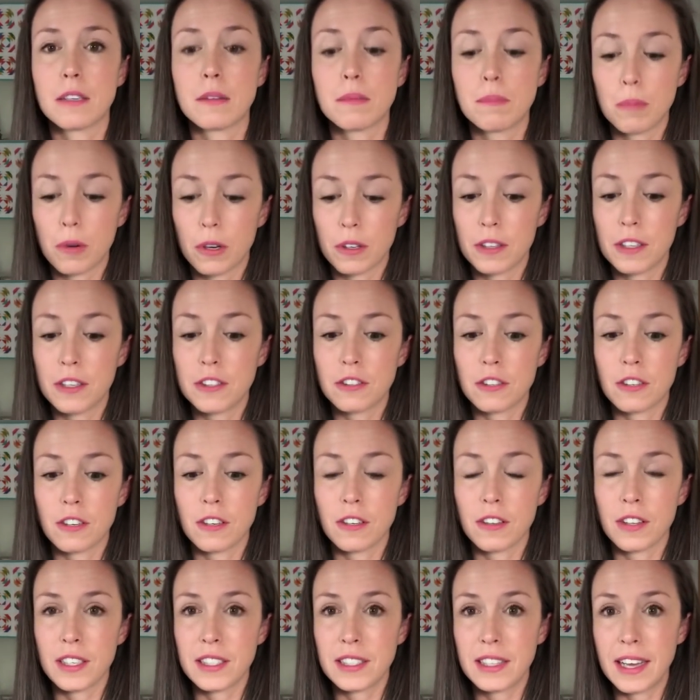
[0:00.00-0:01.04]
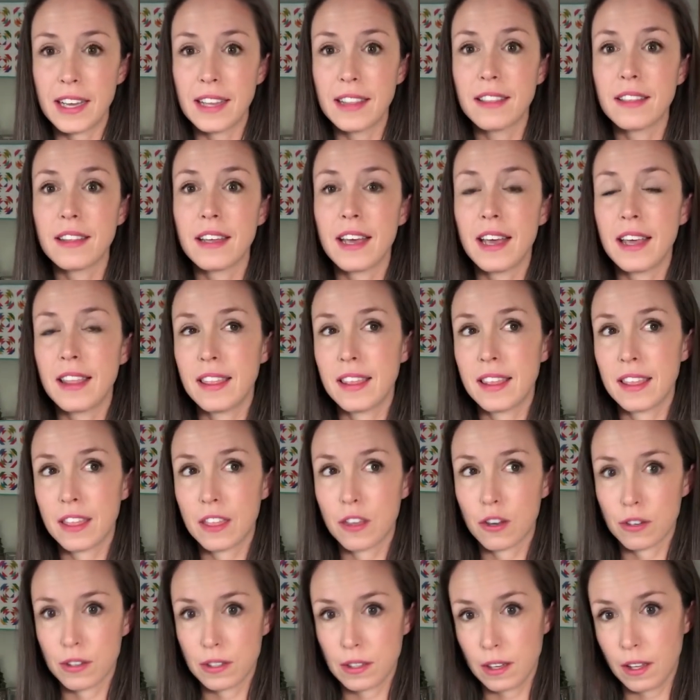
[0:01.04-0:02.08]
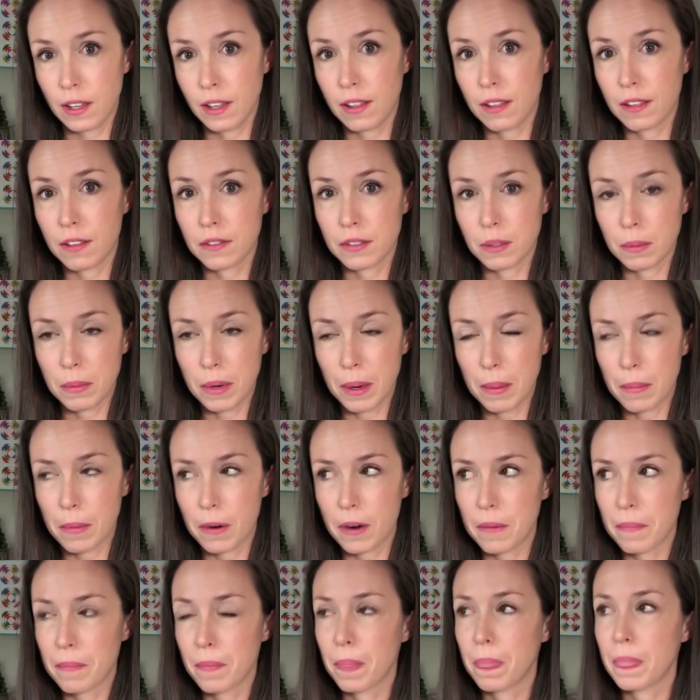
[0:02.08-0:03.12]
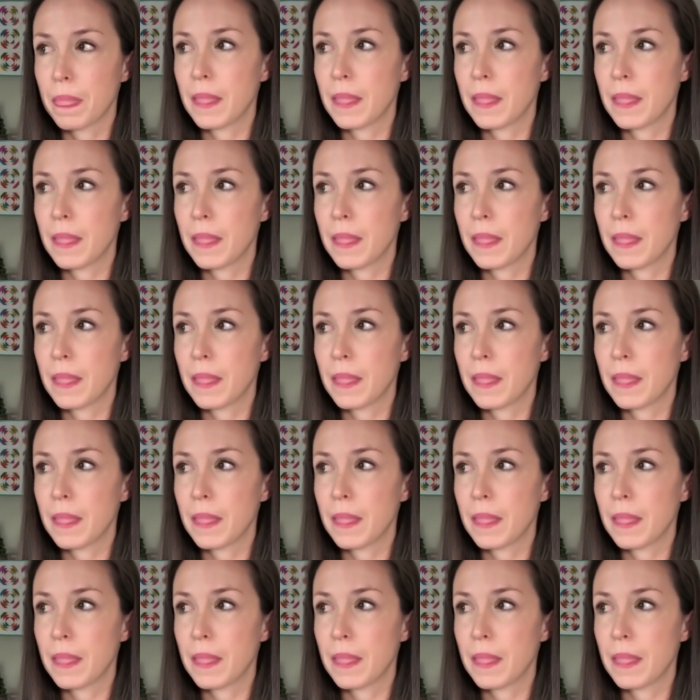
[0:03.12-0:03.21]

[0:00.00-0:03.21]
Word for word: Their birthdays are on the 10th and the 13th of September,